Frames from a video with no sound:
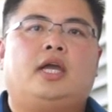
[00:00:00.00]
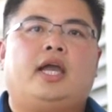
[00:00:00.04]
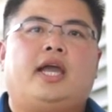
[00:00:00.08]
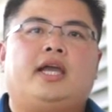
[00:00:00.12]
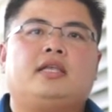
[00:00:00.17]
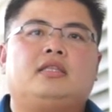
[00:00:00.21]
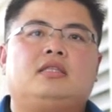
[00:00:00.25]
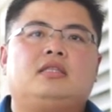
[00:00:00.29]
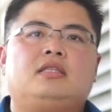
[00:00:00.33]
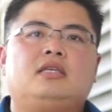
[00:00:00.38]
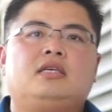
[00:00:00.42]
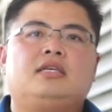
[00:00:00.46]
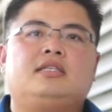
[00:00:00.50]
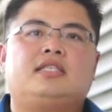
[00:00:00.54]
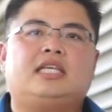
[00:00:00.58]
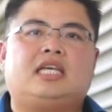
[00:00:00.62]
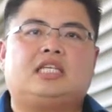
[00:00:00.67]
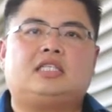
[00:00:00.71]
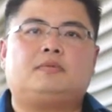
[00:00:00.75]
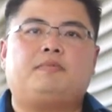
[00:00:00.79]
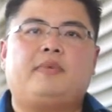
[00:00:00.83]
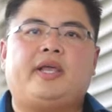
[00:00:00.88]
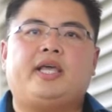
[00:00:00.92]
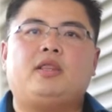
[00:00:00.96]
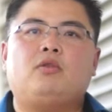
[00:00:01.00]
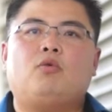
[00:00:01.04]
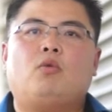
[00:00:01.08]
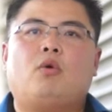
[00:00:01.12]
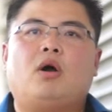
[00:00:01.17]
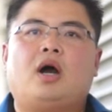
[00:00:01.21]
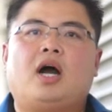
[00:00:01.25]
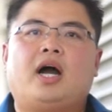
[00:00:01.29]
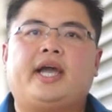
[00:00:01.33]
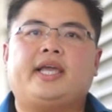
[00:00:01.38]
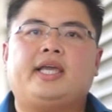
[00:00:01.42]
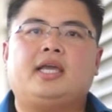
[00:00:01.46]
And this explains
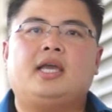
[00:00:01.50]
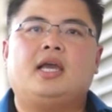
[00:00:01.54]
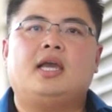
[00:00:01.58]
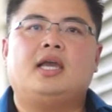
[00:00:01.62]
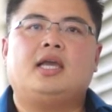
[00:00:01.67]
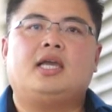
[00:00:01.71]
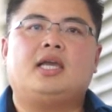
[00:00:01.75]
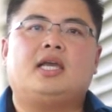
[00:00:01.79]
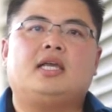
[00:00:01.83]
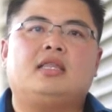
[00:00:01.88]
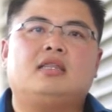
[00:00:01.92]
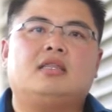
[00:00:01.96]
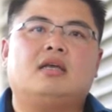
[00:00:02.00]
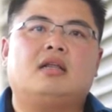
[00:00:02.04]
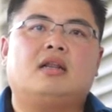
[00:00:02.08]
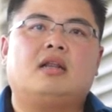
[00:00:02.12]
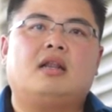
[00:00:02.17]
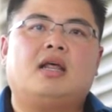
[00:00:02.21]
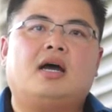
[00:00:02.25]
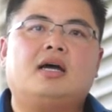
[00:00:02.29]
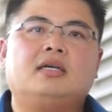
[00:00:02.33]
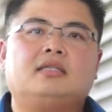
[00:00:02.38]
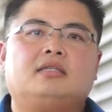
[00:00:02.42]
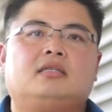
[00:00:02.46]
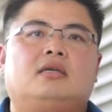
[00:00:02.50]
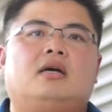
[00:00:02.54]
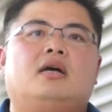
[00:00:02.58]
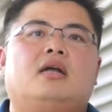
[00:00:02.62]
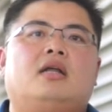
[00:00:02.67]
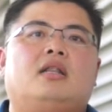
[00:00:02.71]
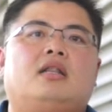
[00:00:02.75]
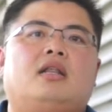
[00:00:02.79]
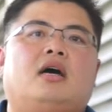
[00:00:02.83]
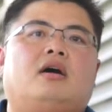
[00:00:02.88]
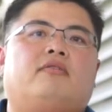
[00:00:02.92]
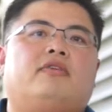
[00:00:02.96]
why in the last
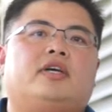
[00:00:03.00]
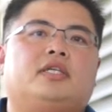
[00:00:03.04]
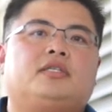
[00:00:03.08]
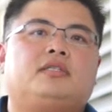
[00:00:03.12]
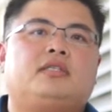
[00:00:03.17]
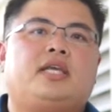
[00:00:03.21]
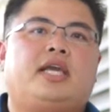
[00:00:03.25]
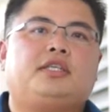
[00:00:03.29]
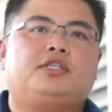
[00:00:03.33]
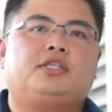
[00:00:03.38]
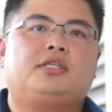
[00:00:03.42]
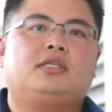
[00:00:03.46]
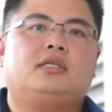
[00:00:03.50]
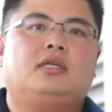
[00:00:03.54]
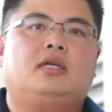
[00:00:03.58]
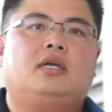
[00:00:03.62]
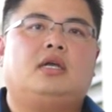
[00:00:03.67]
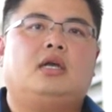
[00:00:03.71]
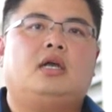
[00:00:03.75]
larva stage,